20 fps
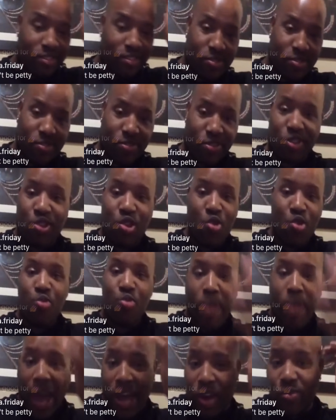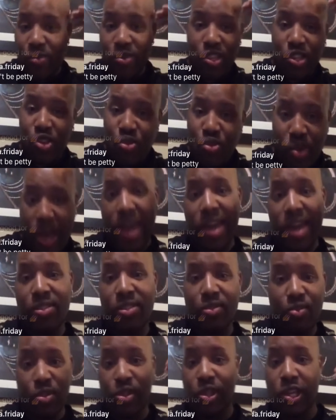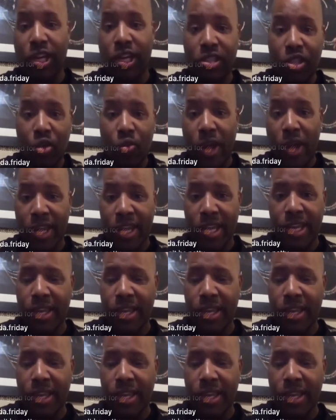you back when you have looked the way that he